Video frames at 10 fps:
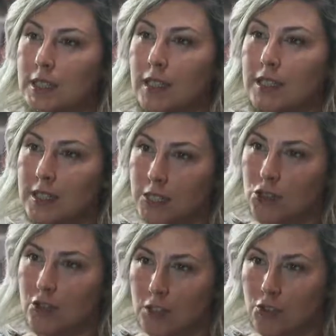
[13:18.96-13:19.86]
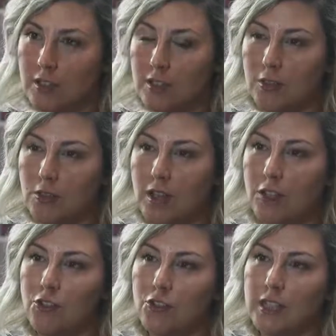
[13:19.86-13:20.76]
science and international
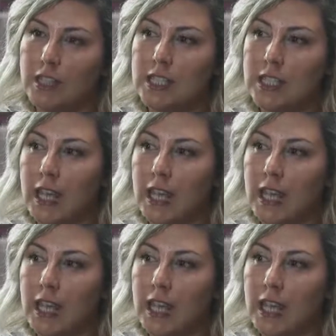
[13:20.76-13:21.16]
relations